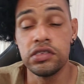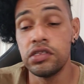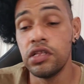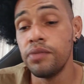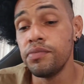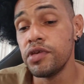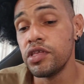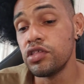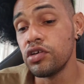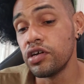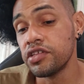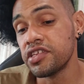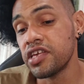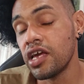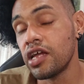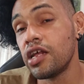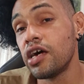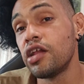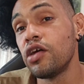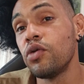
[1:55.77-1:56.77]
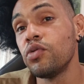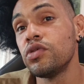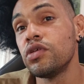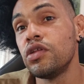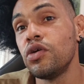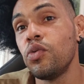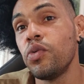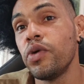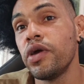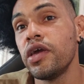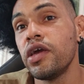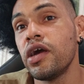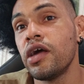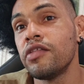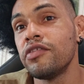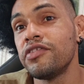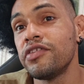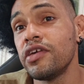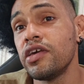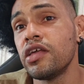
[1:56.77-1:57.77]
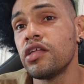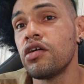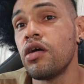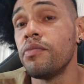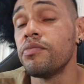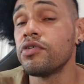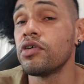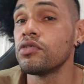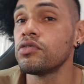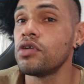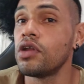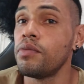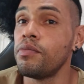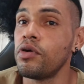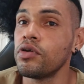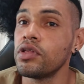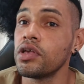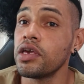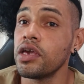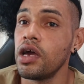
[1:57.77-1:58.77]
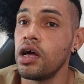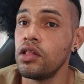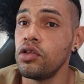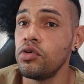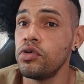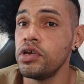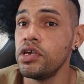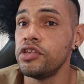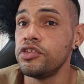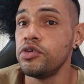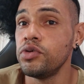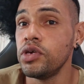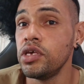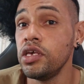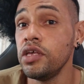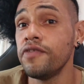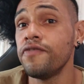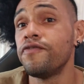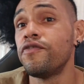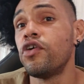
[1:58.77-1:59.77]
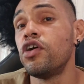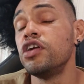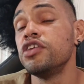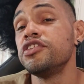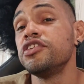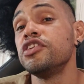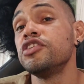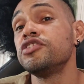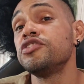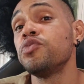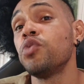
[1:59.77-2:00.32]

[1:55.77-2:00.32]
let me just get that out of the way and say it comes down to the amount of calories you eat versus,